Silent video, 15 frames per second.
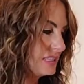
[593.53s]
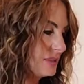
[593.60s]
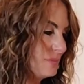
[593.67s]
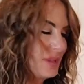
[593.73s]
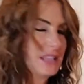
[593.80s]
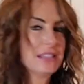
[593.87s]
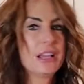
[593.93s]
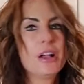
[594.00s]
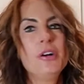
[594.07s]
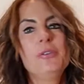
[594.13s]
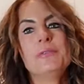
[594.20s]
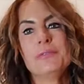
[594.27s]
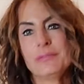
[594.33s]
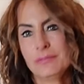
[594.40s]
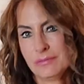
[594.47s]
is amazing. Oh,
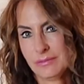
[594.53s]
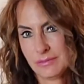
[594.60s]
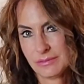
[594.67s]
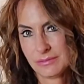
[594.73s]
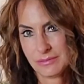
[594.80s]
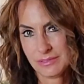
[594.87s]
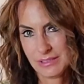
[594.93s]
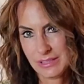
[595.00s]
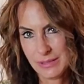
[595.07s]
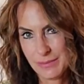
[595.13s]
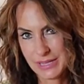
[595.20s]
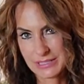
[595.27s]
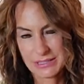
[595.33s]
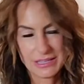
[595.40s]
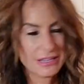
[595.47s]
the
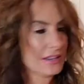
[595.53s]
best